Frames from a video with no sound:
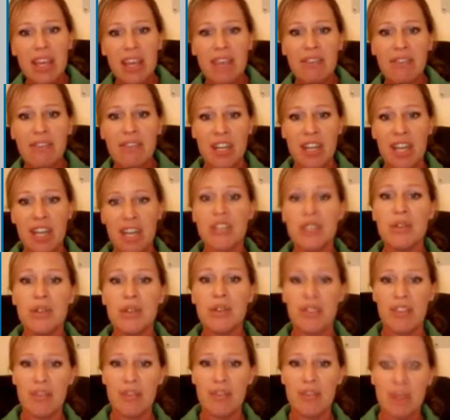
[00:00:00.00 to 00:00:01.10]
If the national
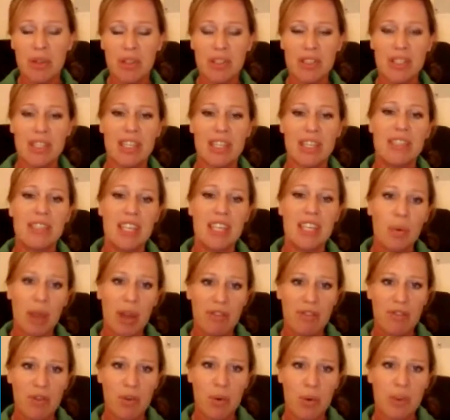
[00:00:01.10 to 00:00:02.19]
governments can see a
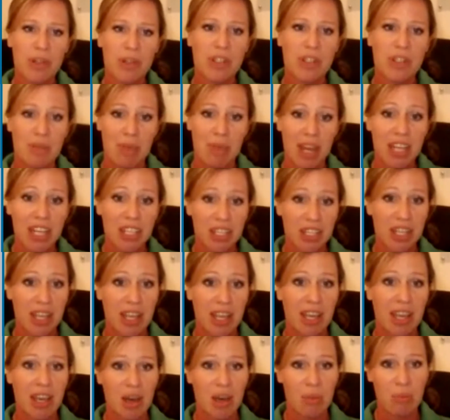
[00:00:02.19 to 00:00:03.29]
way forward to
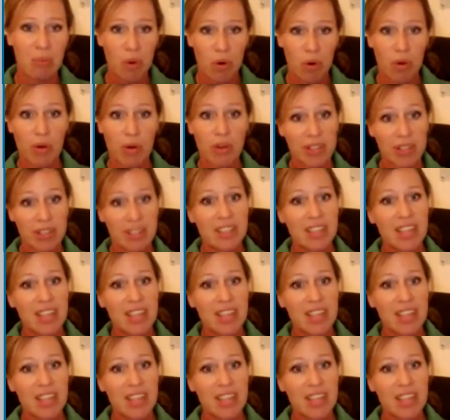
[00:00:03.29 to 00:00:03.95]
managing a more